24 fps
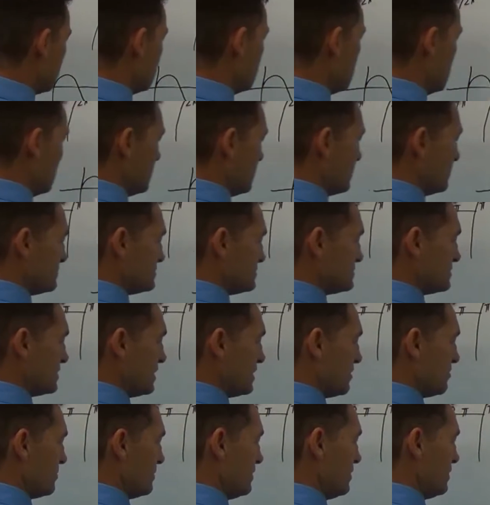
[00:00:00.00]
and this
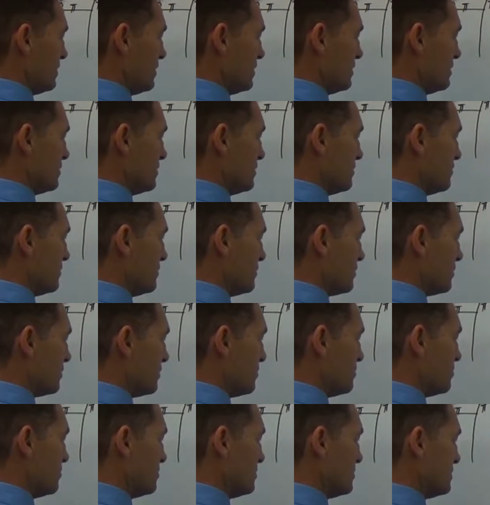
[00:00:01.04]
gap here where it
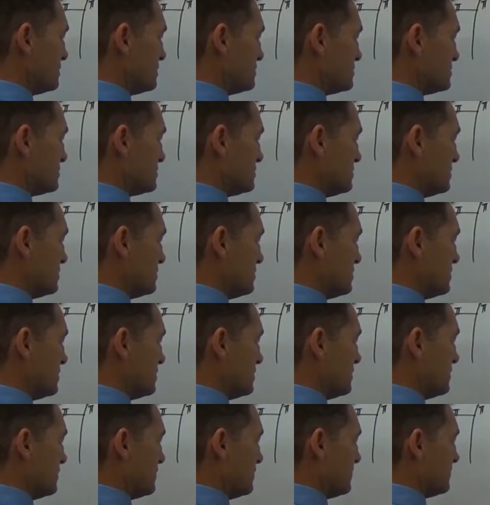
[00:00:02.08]
repeats
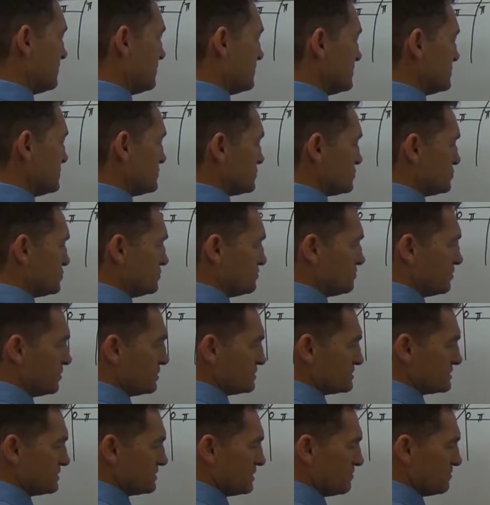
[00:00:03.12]
is 2 pi.
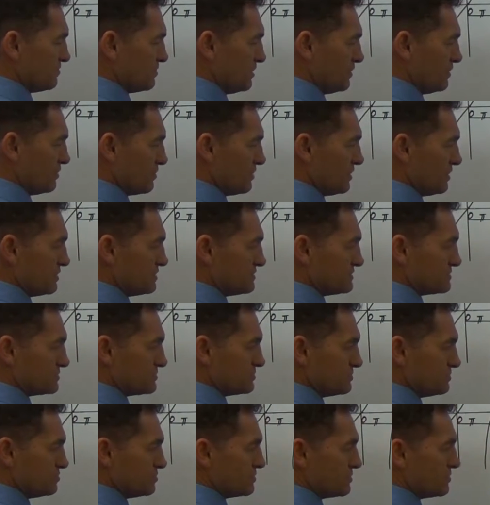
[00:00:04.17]
So that period is
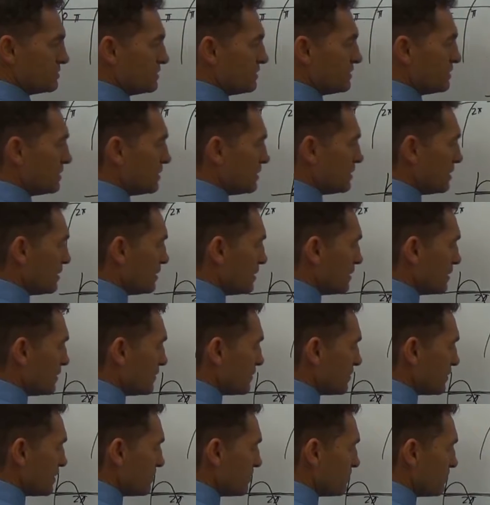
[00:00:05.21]
2 pi,
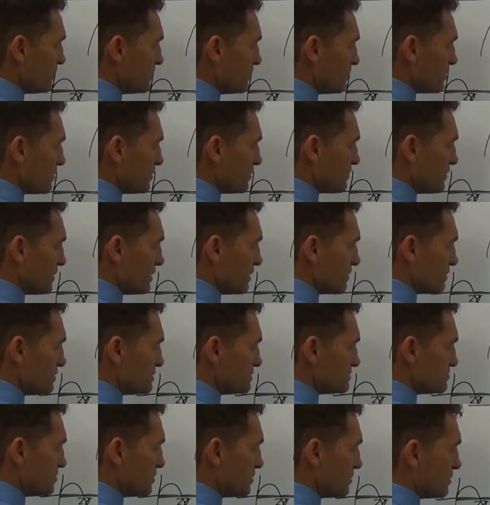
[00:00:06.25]
that period there
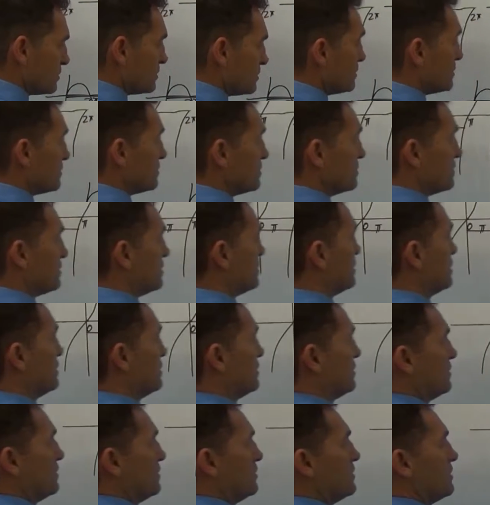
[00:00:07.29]
is pi,
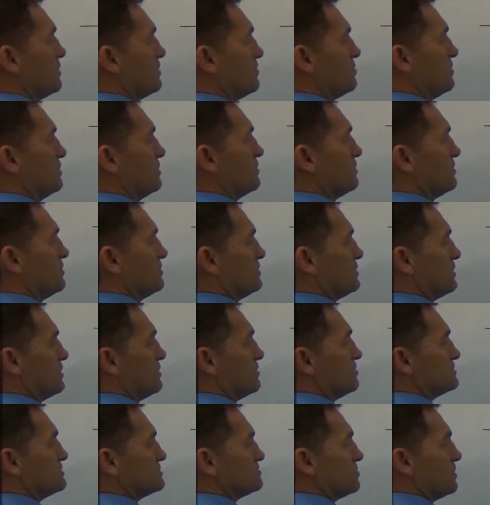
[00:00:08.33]
that period there
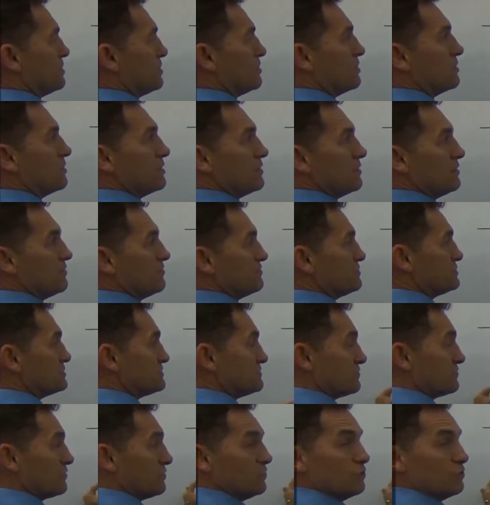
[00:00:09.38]
is pi, just
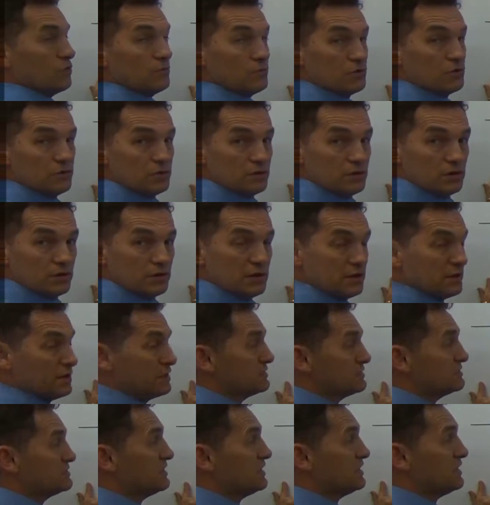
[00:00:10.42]
for a normal
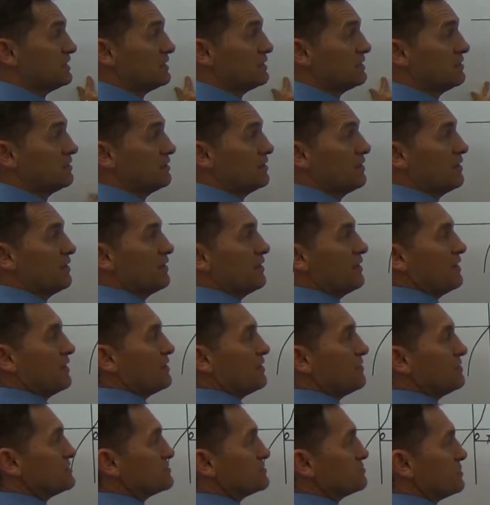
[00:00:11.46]
tan,
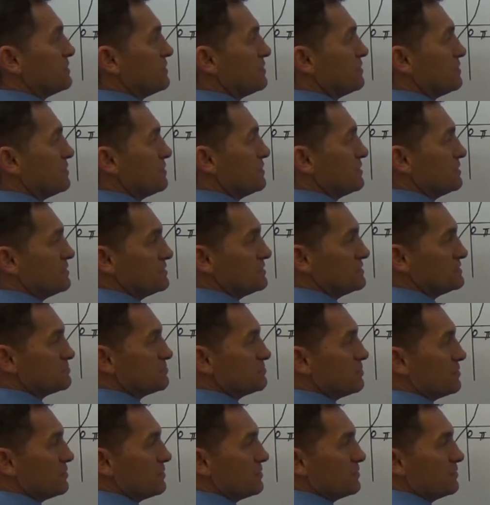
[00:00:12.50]
and this period is
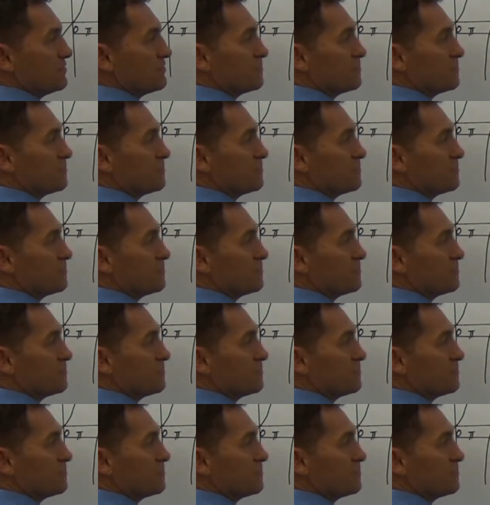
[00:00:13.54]
pi on